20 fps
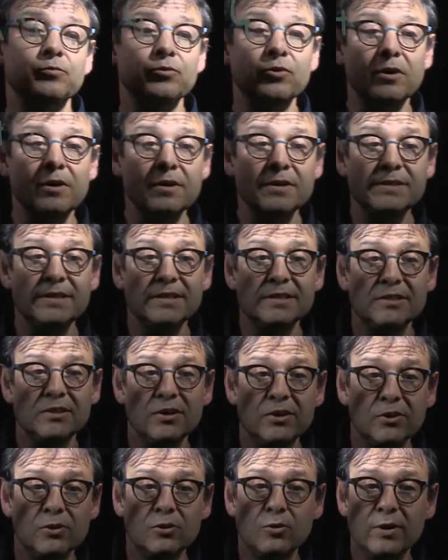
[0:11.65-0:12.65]
Price is
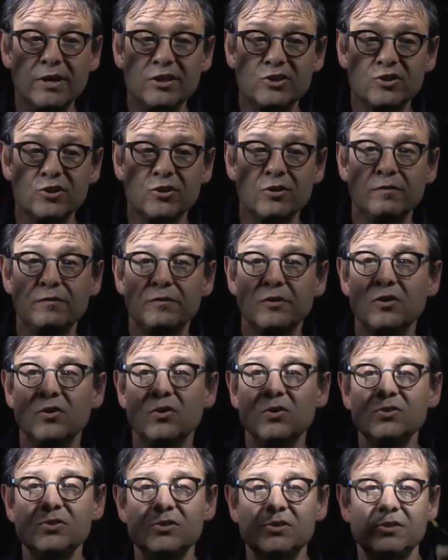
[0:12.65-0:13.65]
not a question of
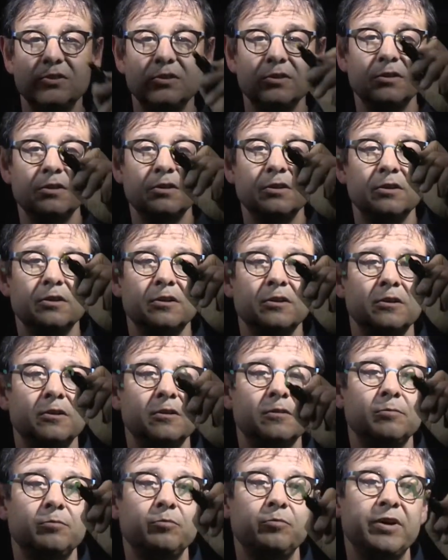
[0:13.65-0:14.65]
cost,
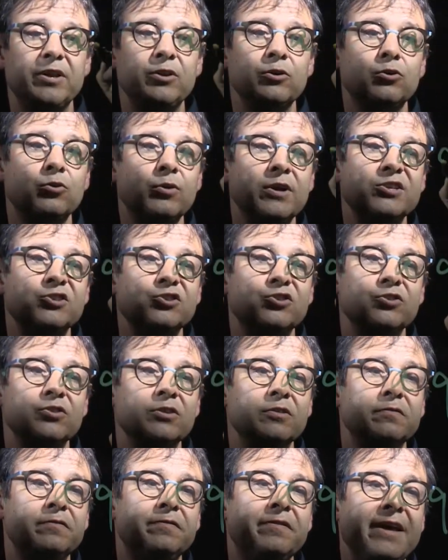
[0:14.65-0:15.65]
but a
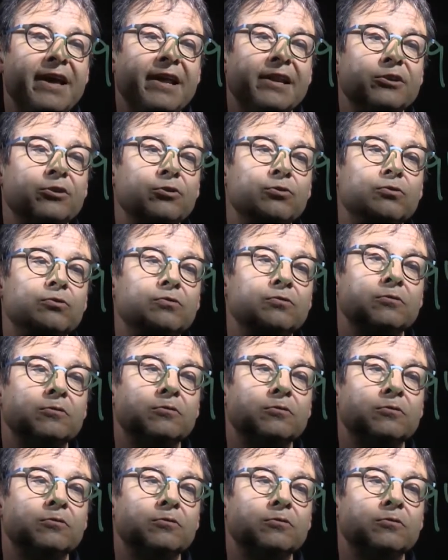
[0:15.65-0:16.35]
question of value.